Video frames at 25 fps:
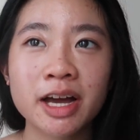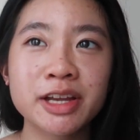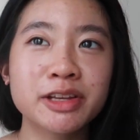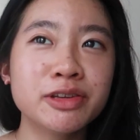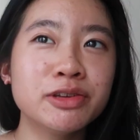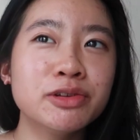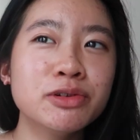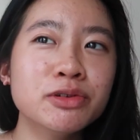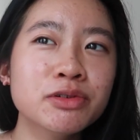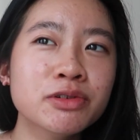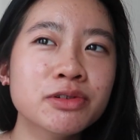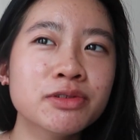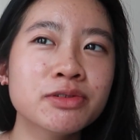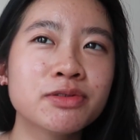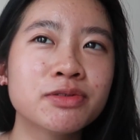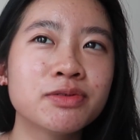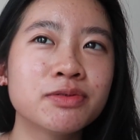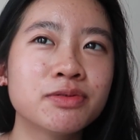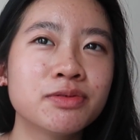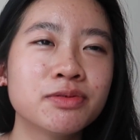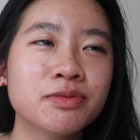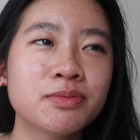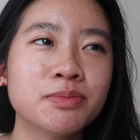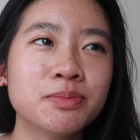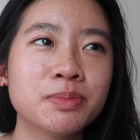I knew of
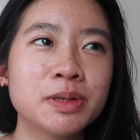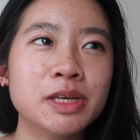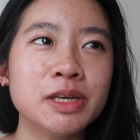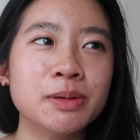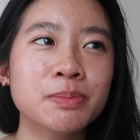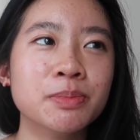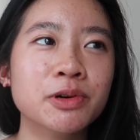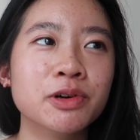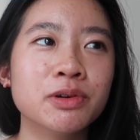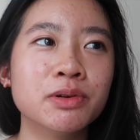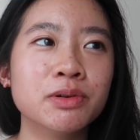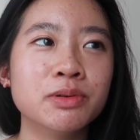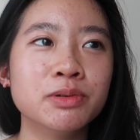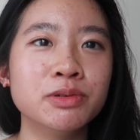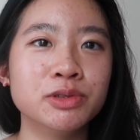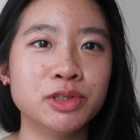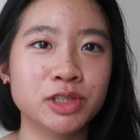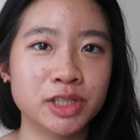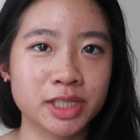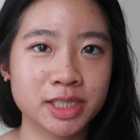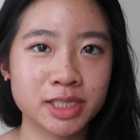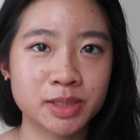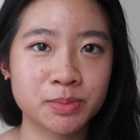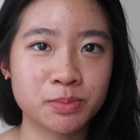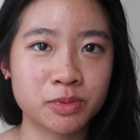people who
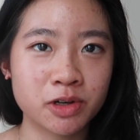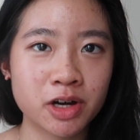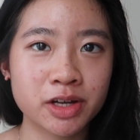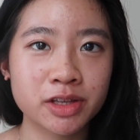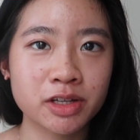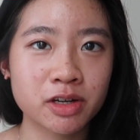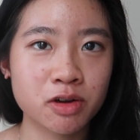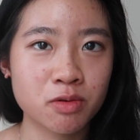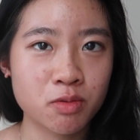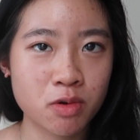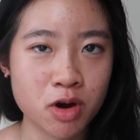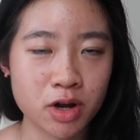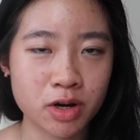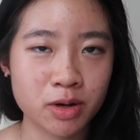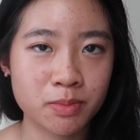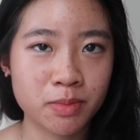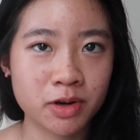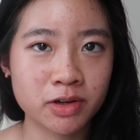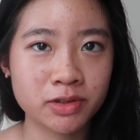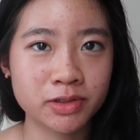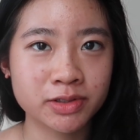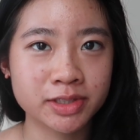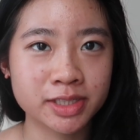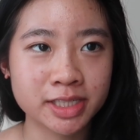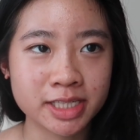just brought their water
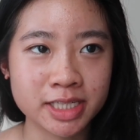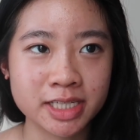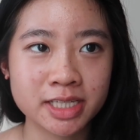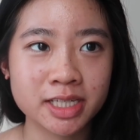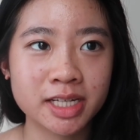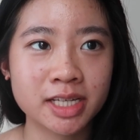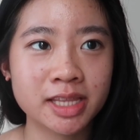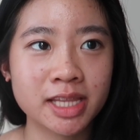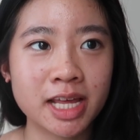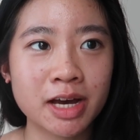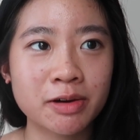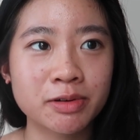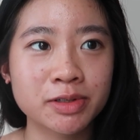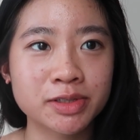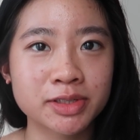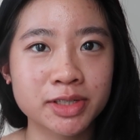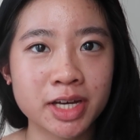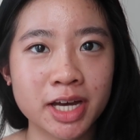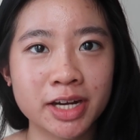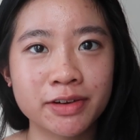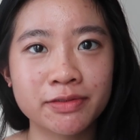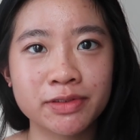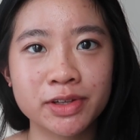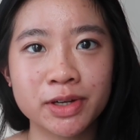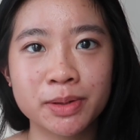bottles in and that was
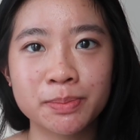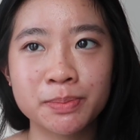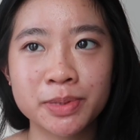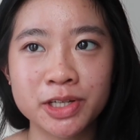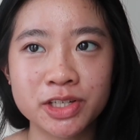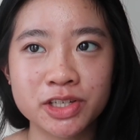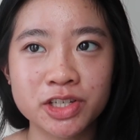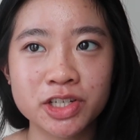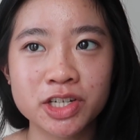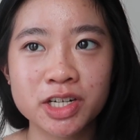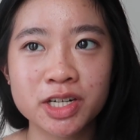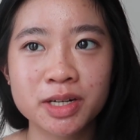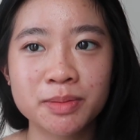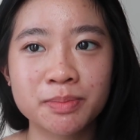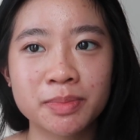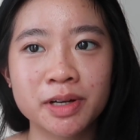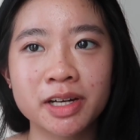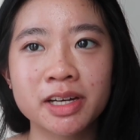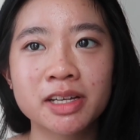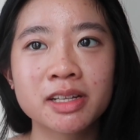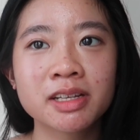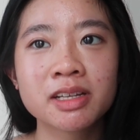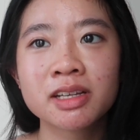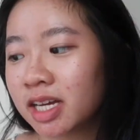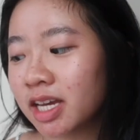kind of their pitcher,
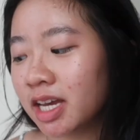but